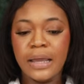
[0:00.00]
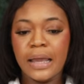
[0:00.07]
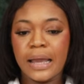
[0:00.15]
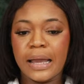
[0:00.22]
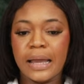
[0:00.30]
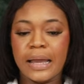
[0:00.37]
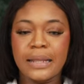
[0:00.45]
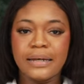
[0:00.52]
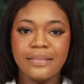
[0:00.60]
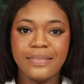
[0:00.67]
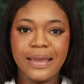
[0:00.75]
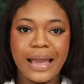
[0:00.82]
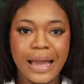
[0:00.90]

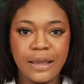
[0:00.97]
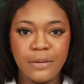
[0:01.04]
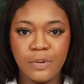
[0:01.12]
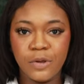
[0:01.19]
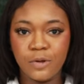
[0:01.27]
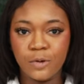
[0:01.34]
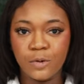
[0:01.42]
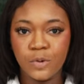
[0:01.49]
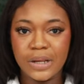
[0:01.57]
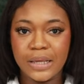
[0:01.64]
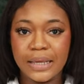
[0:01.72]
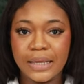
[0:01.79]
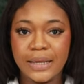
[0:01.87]
And they
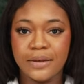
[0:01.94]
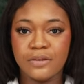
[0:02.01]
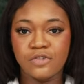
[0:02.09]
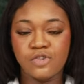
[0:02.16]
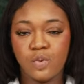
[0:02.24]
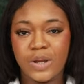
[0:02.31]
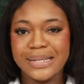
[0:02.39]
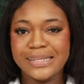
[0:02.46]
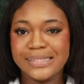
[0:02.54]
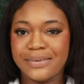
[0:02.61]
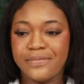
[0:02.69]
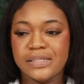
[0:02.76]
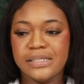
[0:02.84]
IPO'd in
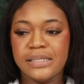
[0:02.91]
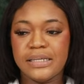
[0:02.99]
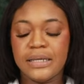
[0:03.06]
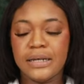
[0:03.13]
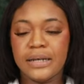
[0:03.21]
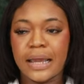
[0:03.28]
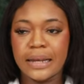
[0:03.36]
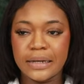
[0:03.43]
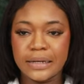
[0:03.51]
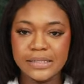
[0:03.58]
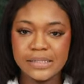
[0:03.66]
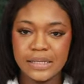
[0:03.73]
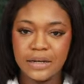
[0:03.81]
2017 and
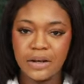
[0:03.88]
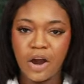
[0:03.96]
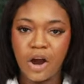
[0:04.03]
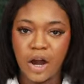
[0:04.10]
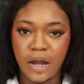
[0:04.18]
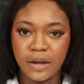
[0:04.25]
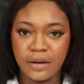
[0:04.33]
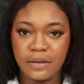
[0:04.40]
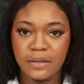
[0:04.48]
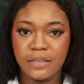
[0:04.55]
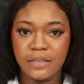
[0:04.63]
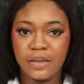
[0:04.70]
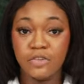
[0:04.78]
listed on
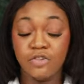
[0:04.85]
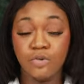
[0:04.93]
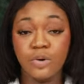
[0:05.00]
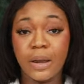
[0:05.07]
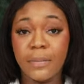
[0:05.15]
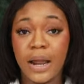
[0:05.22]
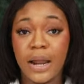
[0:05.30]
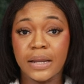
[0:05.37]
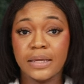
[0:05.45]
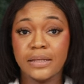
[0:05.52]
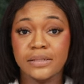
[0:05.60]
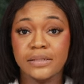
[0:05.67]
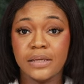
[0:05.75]
the junior
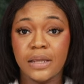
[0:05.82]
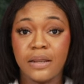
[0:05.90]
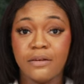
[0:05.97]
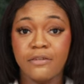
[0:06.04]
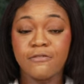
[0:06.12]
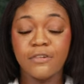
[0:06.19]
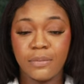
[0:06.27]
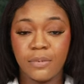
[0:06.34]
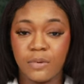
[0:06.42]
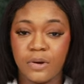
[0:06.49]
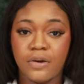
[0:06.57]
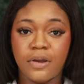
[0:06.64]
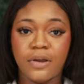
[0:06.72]
market in
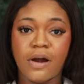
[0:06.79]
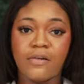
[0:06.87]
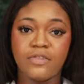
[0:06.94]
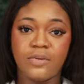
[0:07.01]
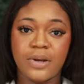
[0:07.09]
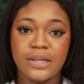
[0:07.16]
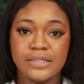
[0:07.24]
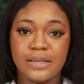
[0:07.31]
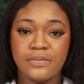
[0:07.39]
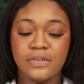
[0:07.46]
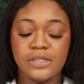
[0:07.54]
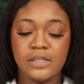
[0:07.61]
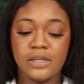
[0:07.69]
February of
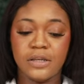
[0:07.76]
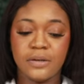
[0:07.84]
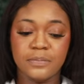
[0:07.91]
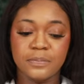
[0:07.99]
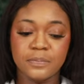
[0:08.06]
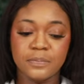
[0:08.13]
2017.